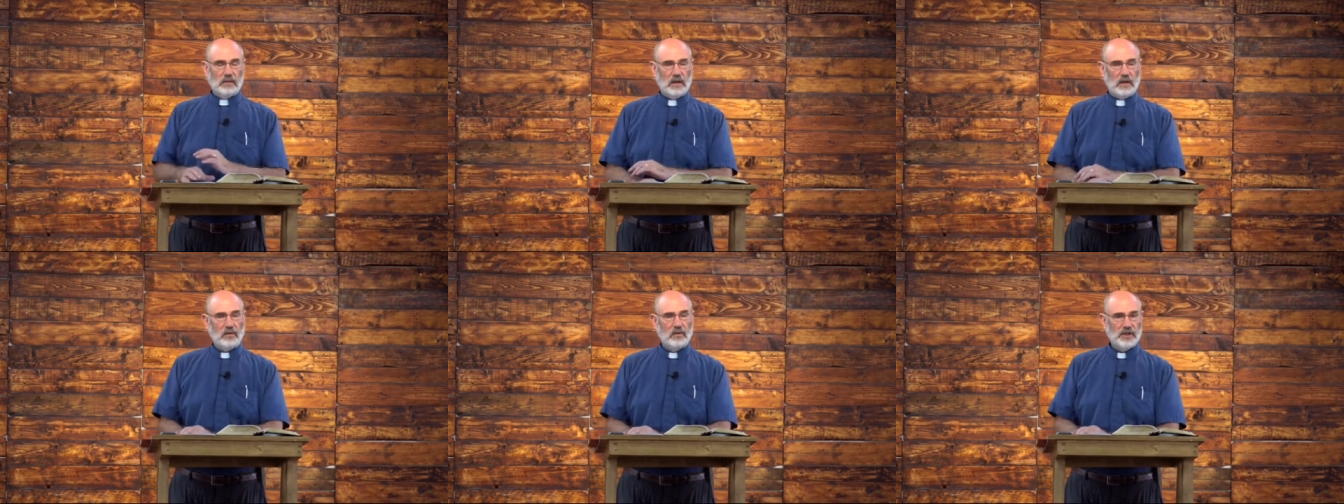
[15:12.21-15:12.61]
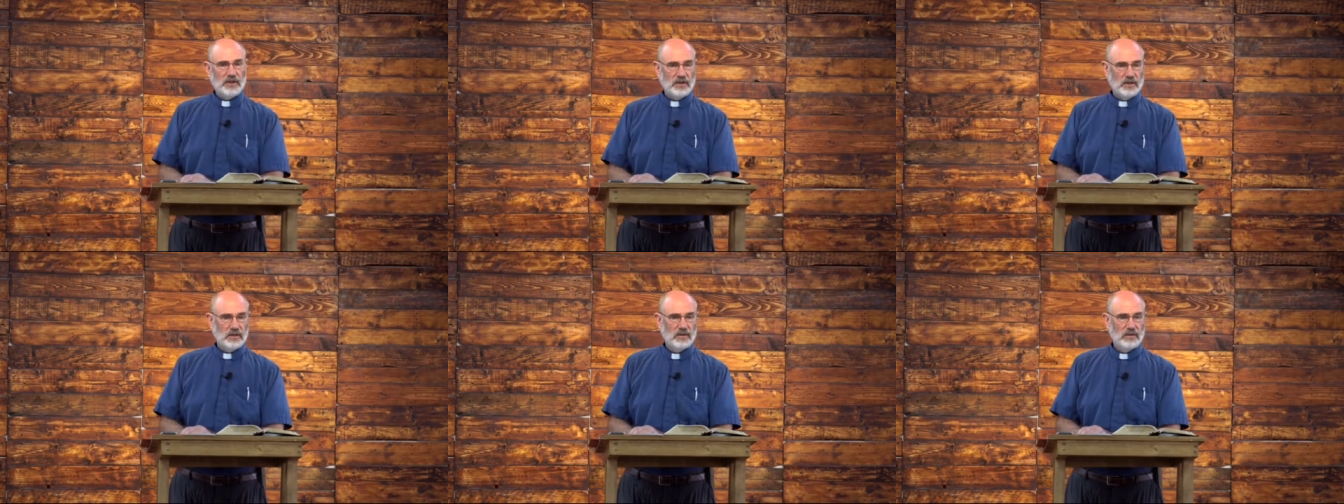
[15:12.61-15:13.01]

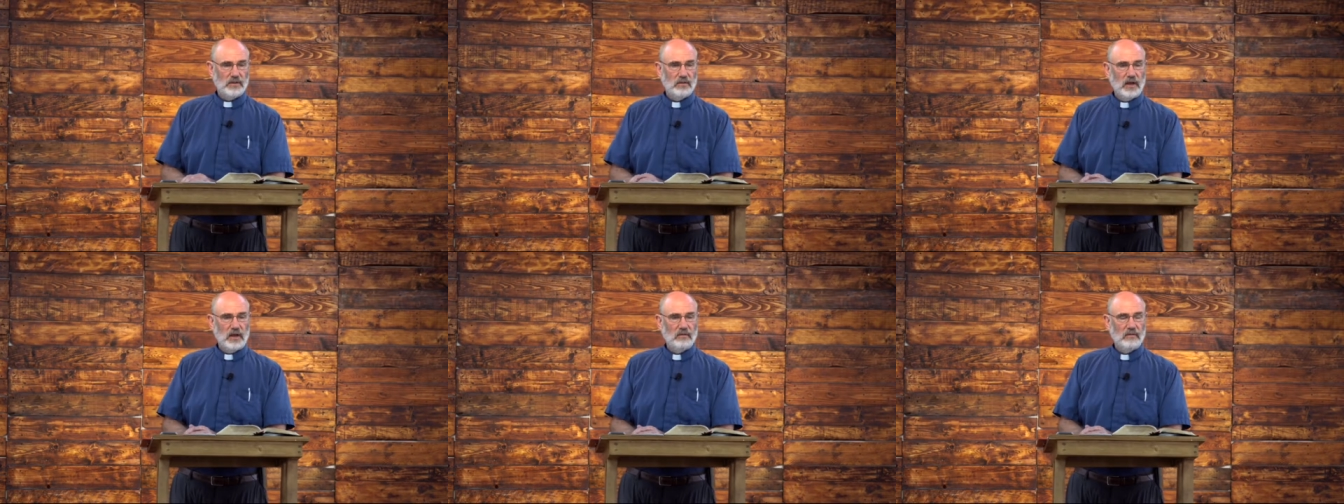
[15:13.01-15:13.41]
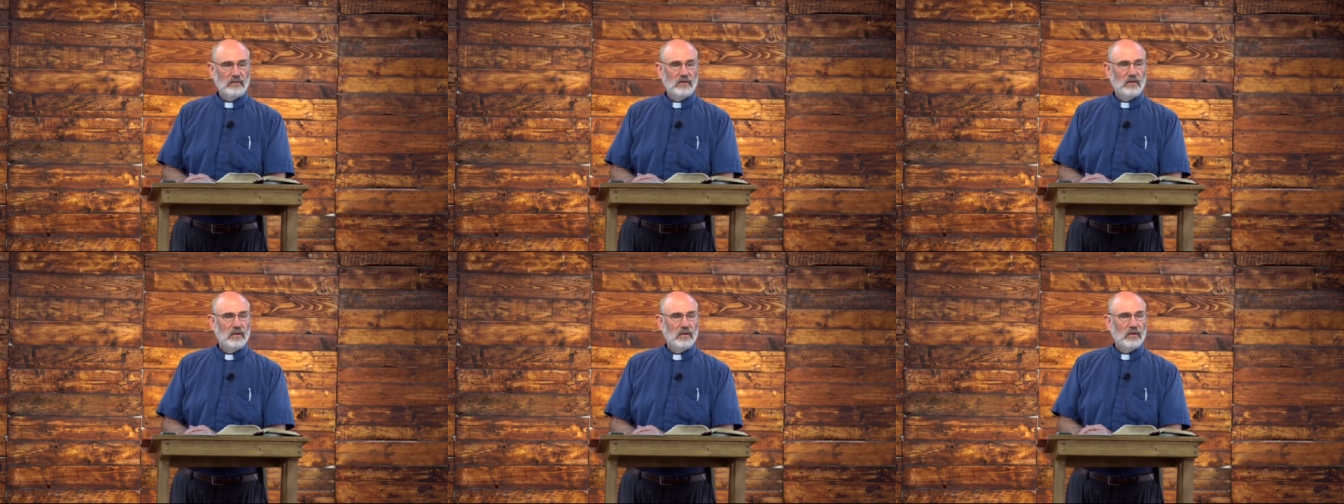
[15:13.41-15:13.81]
Christians who have
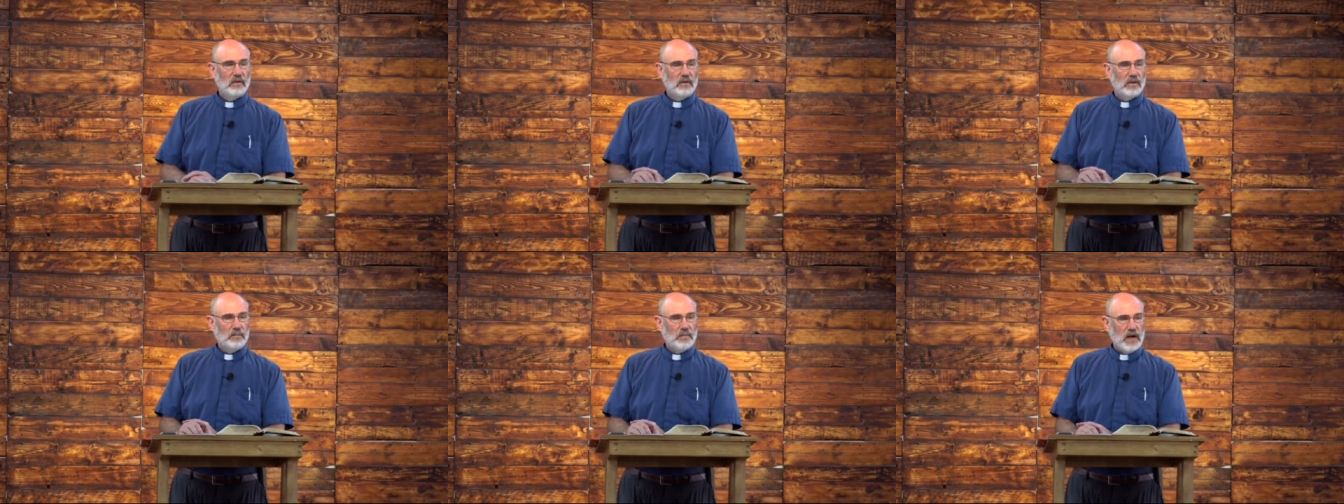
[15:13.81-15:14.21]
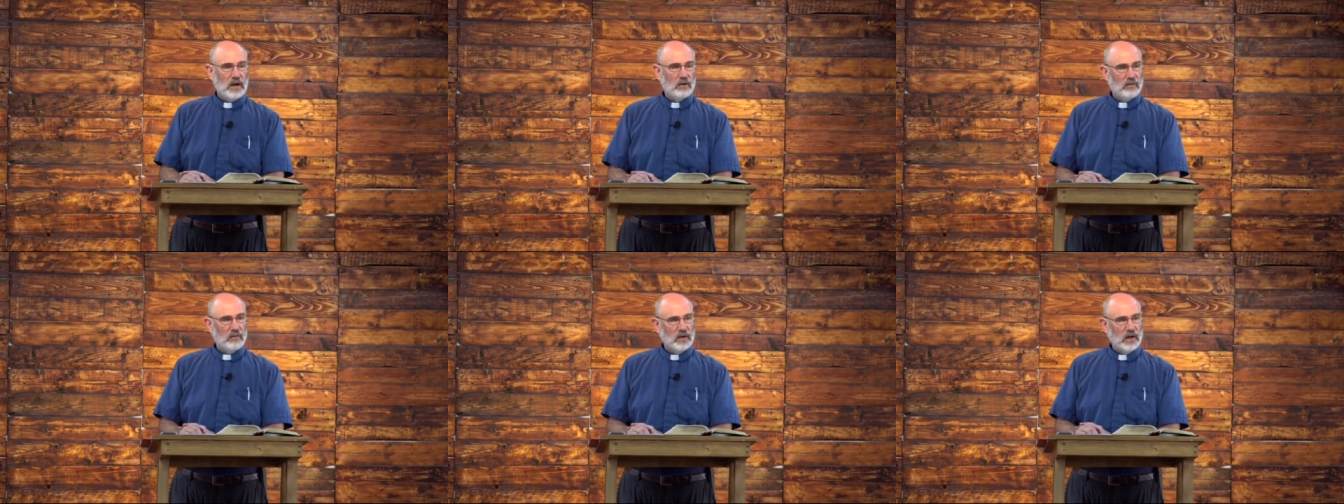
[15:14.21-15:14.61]
the
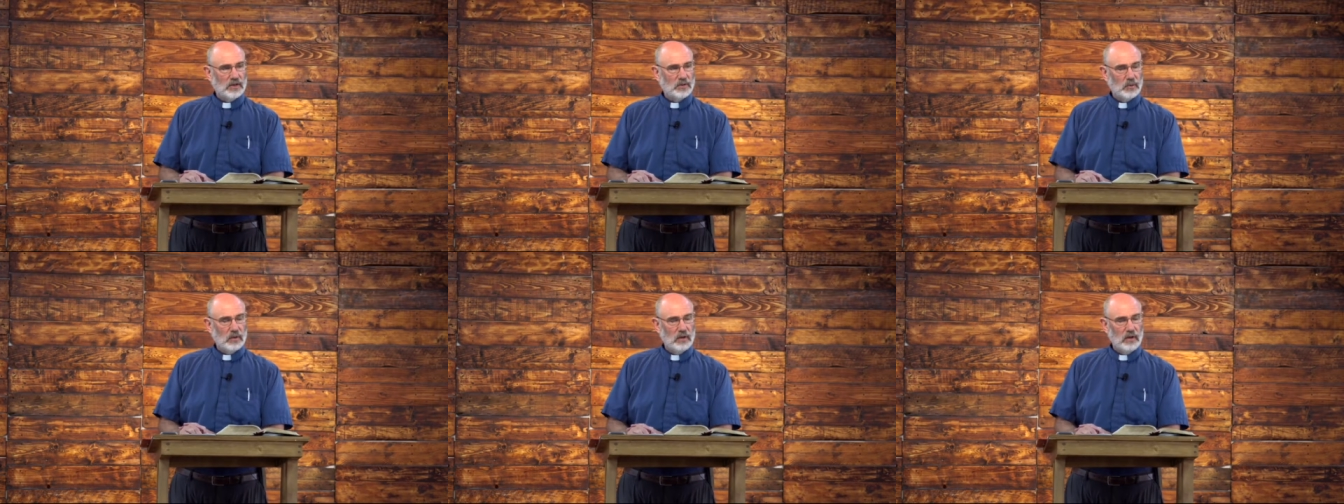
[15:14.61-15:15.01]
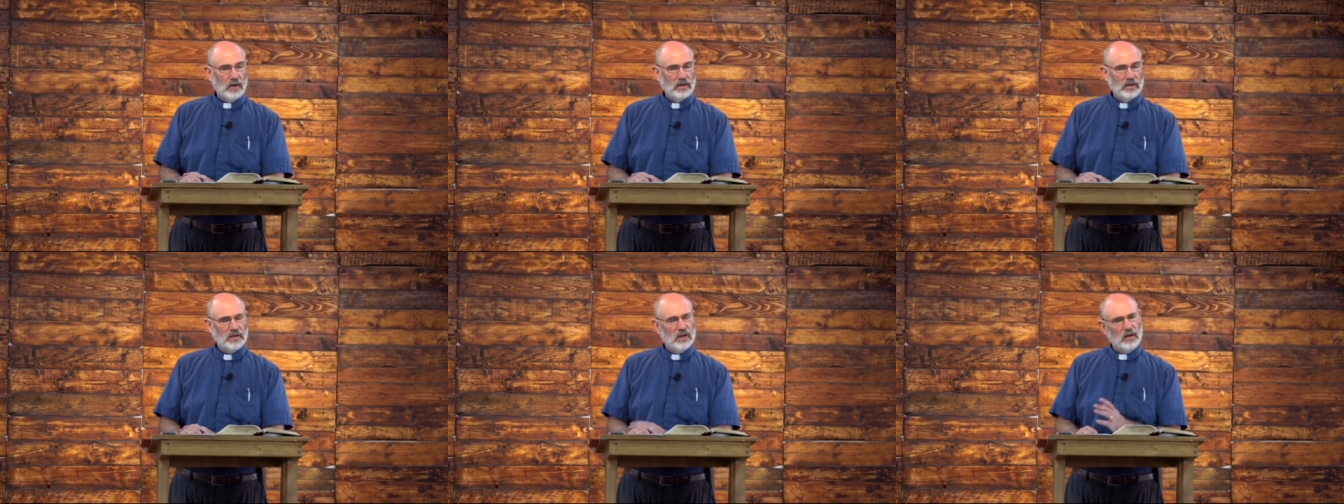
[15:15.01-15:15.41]
power of God's word in
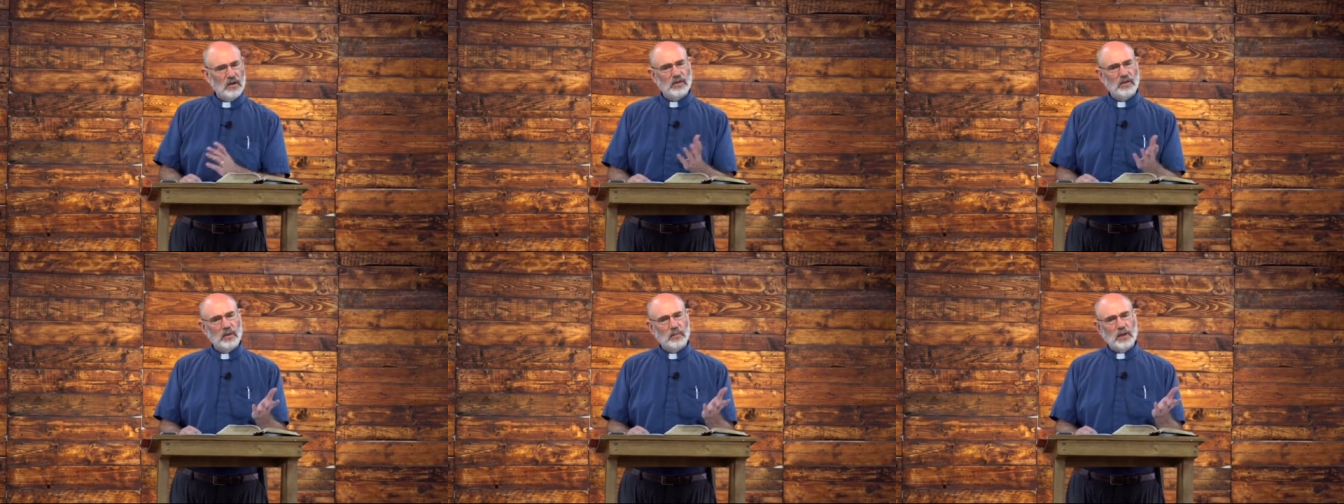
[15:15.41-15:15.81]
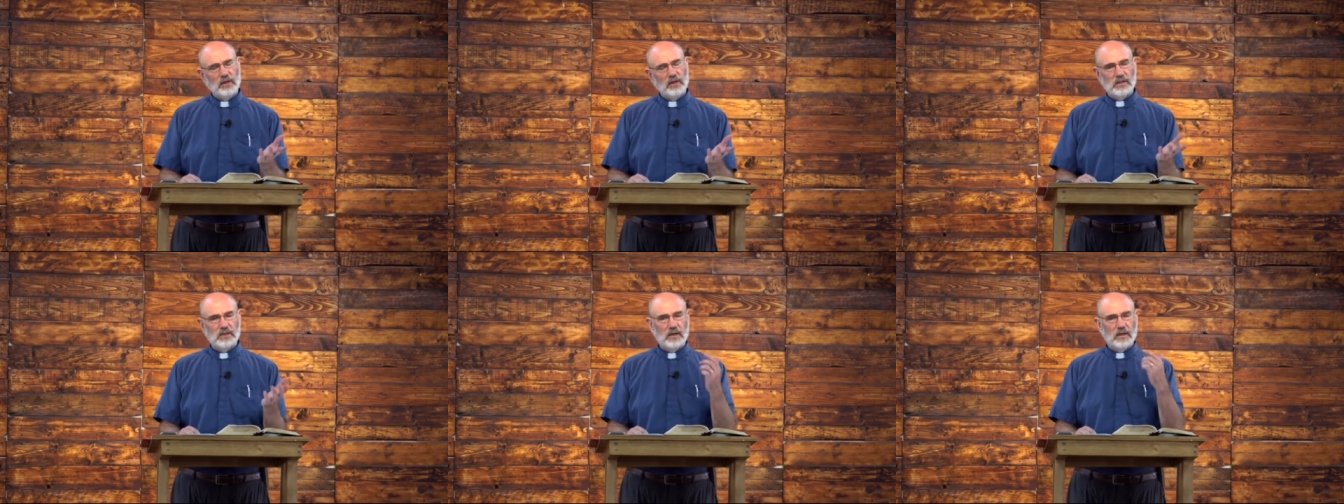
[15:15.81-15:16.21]
us. You can think about
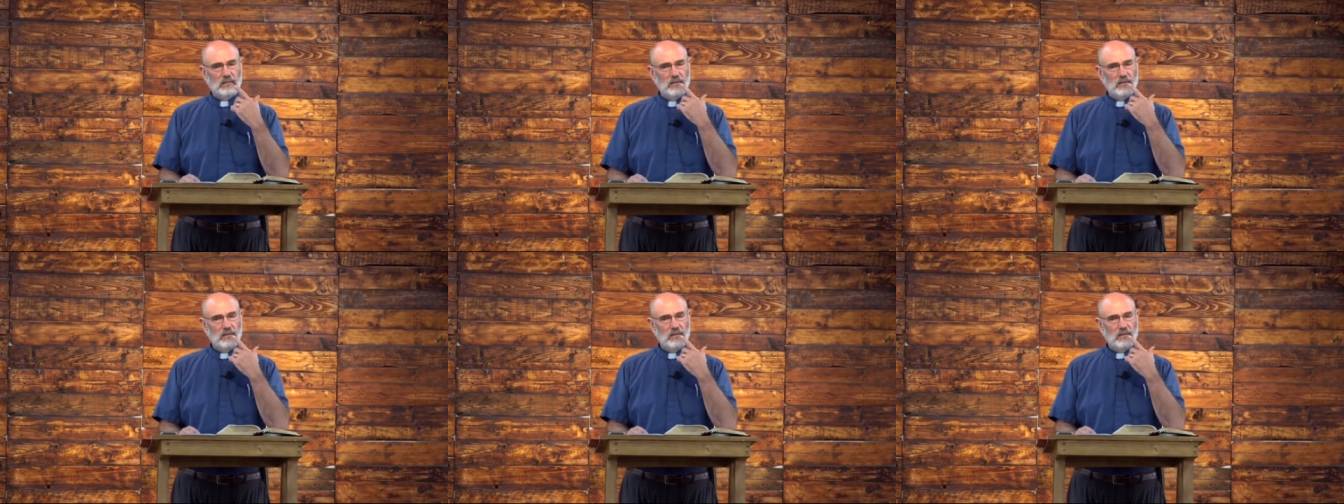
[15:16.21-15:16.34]
this